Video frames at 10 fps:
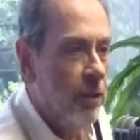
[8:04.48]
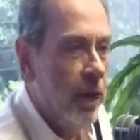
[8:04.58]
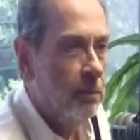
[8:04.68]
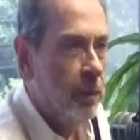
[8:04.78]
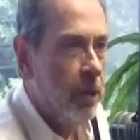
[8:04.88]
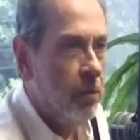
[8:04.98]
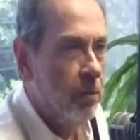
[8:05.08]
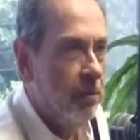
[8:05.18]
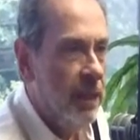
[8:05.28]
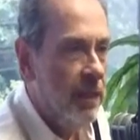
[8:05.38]
a great pleasure,
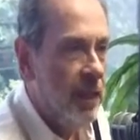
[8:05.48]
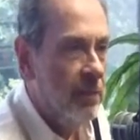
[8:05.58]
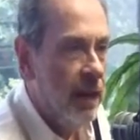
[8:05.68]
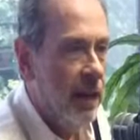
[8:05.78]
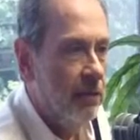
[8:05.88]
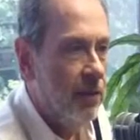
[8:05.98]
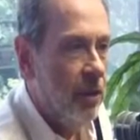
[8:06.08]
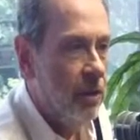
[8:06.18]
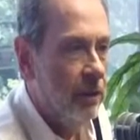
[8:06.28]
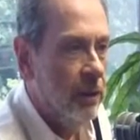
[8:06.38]
and please come down,
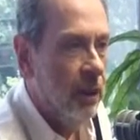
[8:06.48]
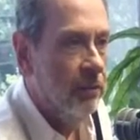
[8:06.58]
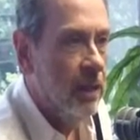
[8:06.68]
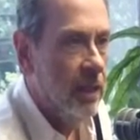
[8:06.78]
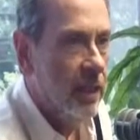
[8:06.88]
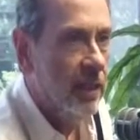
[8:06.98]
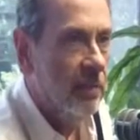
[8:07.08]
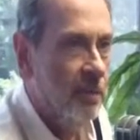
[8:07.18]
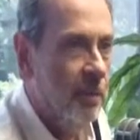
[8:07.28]
folks. We'd love to see you.